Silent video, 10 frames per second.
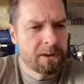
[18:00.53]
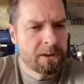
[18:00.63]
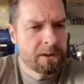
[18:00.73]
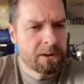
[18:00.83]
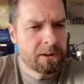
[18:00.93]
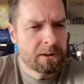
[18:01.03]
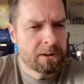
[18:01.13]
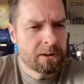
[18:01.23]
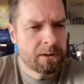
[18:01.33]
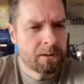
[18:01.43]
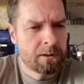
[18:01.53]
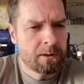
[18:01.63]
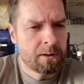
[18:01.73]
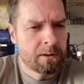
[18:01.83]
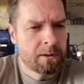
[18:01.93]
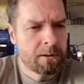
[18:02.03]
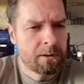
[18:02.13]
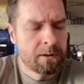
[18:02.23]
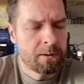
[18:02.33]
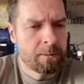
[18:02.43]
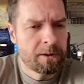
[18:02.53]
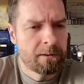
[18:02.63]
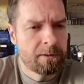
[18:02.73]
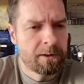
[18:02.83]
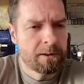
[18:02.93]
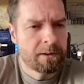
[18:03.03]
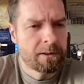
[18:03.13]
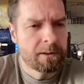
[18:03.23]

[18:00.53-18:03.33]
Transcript: No, it's not going to be 76.